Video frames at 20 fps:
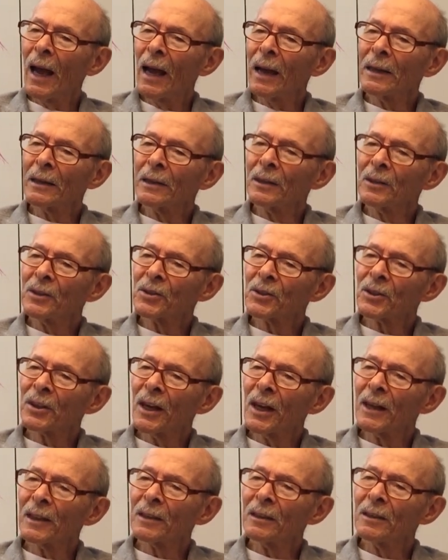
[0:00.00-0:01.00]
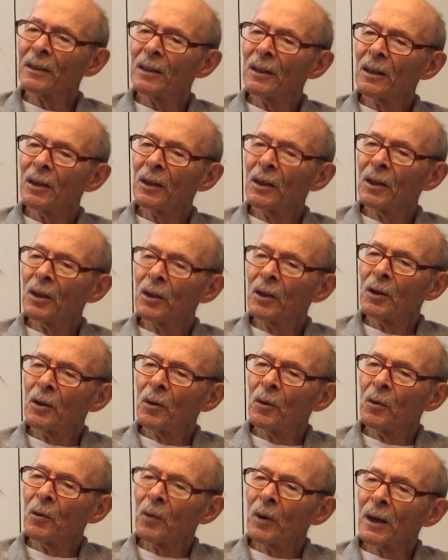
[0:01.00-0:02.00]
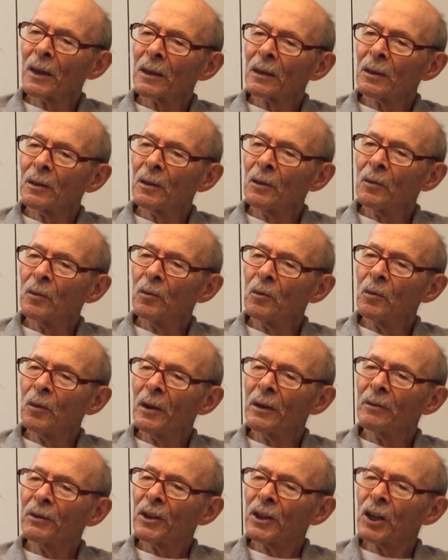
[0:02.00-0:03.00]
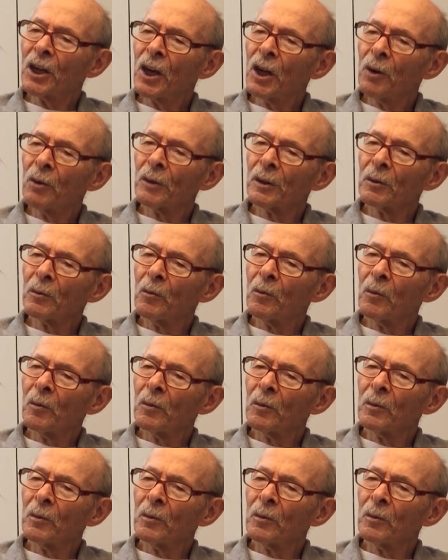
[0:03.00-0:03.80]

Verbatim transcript: and he said, well, where were you going?